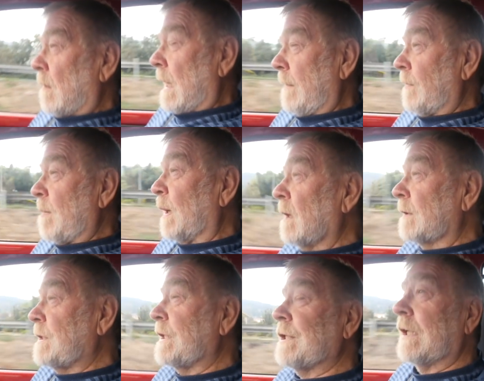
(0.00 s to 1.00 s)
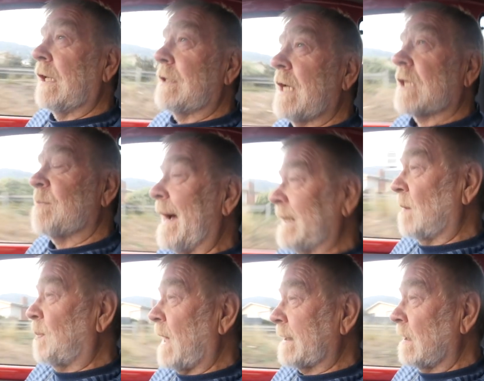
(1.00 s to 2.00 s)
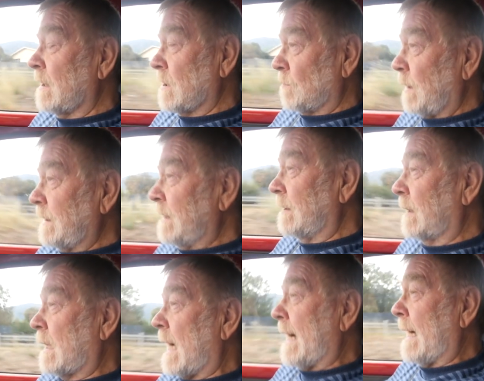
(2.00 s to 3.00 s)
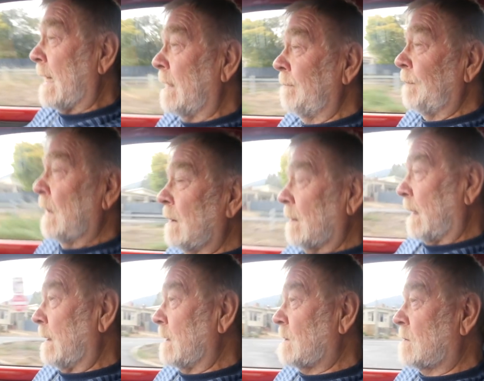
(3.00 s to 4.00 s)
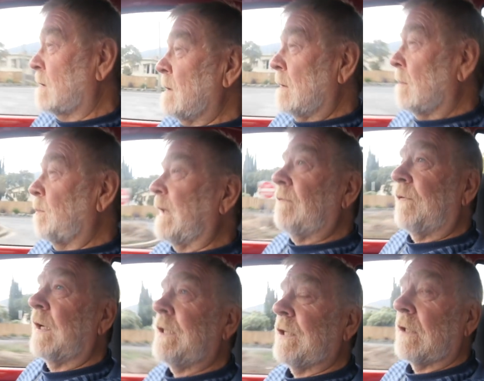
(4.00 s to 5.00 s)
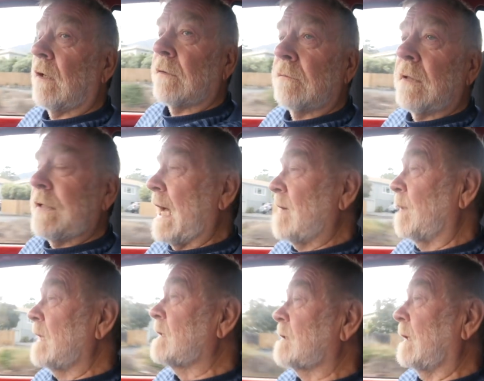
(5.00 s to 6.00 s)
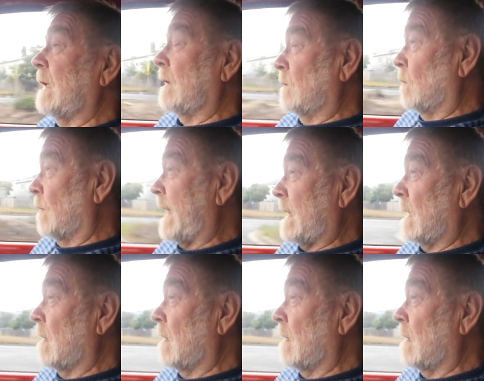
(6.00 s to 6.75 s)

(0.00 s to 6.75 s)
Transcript: every politician in Tasmania practically has ridden in the car, and it's been featured on the ABC and all that.